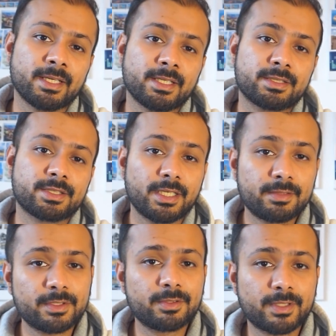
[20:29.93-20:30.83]
Share it
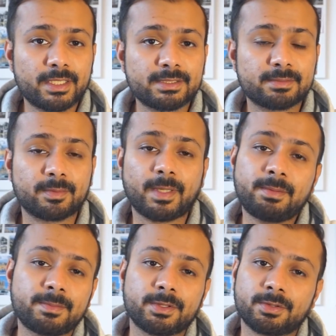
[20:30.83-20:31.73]
with your friends. Many
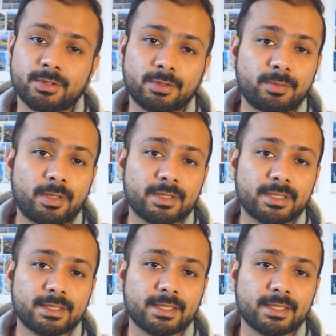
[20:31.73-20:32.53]
people don't know about it.